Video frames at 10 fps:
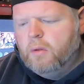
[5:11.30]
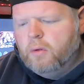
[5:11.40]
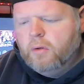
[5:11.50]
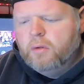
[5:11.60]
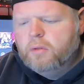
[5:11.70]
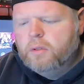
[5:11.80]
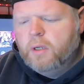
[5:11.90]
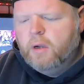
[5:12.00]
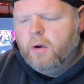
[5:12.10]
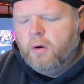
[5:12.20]
your
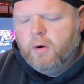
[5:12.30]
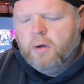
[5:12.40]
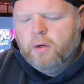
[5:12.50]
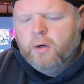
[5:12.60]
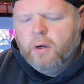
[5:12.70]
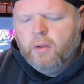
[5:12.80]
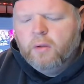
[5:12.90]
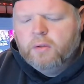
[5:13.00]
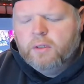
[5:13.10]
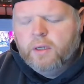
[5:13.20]
ZR and your
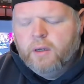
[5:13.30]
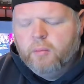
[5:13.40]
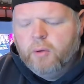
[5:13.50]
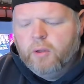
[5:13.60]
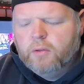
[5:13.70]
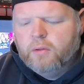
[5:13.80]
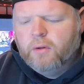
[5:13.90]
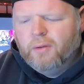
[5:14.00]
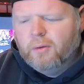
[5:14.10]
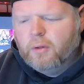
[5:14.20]
ZL buttons are
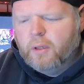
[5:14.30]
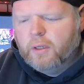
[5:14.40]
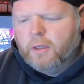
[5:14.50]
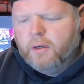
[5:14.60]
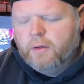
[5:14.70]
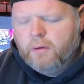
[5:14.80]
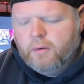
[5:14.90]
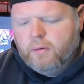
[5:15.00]
a little clickier